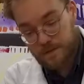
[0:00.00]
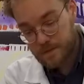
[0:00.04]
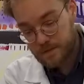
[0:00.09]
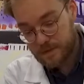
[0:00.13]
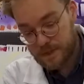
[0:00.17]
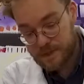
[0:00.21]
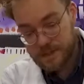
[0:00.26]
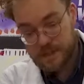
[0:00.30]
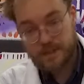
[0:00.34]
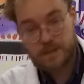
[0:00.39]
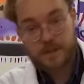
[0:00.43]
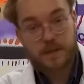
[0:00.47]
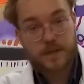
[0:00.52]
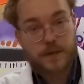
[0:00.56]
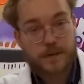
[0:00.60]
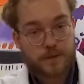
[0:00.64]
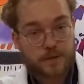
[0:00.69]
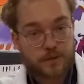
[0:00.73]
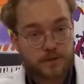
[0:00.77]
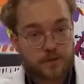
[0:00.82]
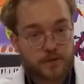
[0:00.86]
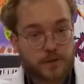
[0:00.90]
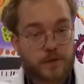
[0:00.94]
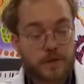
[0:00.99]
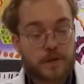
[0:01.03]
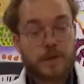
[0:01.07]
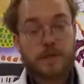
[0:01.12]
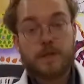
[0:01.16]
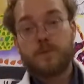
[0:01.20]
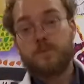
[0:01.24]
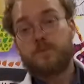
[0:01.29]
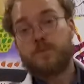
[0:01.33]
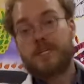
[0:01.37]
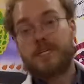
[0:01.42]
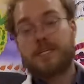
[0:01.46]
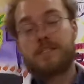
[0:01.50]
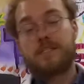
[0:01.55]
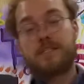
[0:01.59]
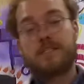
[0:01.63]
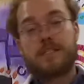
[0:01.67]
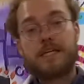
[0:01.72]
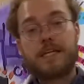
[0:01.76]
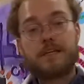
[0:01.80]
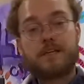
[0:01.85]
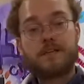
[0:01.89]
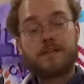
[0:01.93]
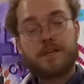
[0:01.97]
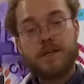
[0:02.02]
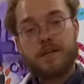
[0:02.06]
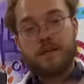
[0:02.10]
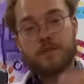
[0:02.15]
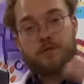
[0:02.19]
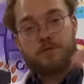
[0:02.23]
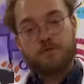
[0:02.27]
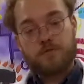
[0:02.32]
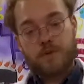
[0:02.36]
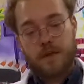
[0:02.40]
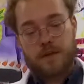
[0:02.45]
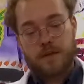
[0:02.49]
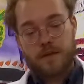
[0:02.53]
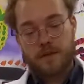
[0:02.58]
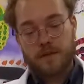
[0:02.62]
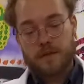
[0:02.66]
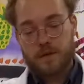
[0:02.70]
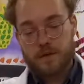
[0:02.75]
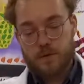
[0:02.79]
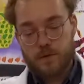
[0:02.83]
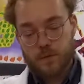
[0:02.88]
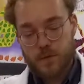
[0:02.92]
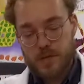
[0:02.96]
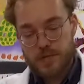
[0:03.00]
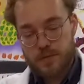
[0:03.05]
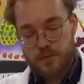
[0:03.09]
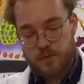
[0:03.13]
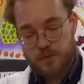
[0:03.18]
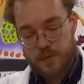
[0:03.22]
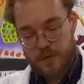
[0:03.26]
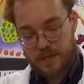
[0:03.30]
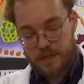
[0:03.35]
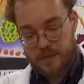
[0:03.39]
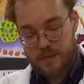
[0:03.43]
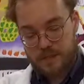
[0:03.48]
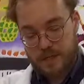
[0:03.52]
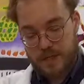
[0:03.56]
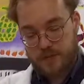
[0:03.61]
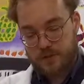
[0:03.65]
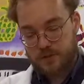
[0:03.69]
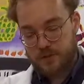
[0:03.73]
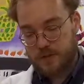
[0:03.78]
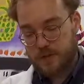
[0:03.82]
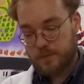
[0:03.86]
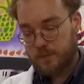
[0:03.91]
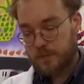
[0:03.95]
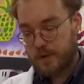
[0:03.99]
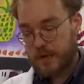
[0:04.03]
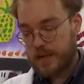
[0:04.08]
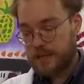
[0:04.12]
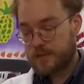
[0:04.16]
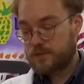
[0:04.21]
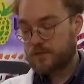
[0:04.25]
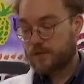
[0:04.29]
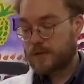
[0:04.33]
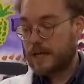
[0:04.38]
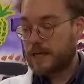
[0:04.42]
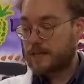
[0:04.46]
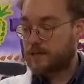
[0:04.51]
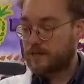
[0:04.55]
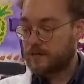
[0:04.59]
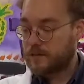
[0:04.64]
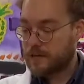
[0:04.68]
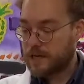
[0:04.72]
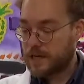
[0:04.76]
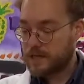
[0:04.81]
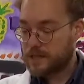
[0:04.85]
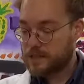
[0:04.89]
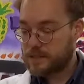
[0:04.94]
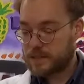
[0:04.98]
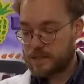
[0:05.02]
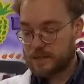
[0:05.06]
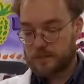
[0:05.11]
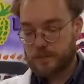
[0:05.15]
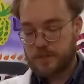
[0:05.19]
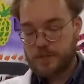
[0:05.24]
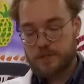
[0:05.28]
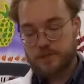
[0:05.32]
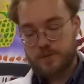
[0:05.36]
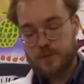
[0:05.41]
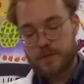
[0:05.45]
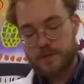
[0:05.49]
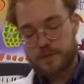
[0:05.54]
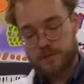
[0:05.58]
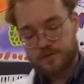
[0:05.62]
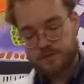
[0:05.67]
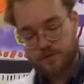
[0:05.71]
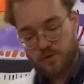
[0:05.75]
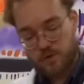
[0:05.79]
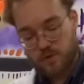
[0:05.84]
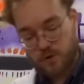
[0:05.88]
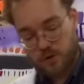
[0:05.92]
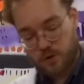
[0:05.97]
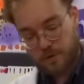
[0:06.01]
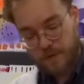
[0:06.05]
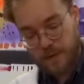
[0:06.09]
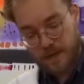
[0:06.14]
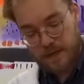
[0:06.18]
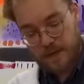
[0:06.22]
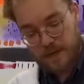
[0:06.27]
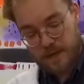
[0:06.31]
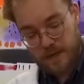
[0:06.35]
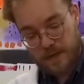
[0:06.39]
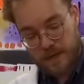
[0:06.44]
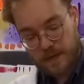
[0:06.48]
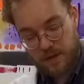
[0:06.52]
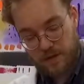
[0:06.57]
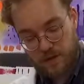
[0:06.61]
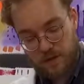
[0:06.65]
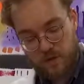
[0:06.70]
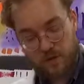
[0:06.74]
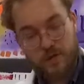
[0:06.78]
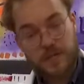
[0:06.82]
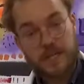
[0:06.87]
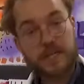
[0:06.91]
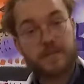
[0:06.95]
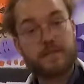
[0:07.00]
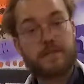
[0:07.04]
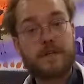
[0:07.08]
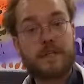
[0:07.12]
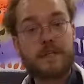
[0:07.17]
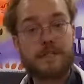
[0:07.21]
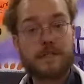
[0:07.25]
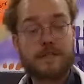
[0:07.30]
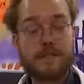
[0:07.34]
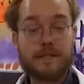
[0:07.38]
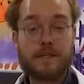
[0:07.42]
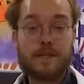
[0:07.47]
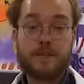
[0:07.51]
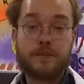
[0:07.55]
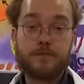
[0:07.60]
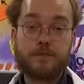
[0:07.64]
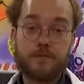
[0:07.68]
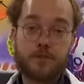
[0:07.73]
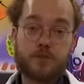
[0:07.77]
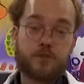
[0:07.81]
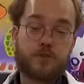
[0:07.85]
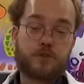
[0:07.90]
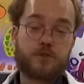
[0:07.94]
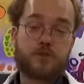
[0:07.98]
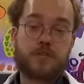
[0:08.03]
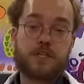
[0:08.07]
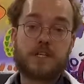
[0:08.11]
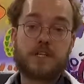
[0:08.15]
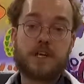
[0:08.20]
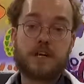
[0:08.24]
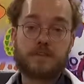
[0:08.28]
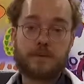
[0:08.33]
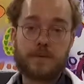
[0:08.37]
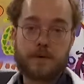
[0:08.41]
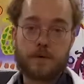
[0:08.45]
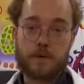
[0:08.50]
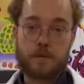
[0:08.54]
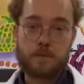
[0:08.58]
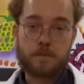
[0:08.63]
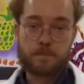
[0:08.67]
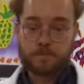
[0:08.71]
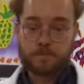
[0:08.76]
this is culture. But instead think of like which ones actually play together nicely, which ones form a coherent future scenario.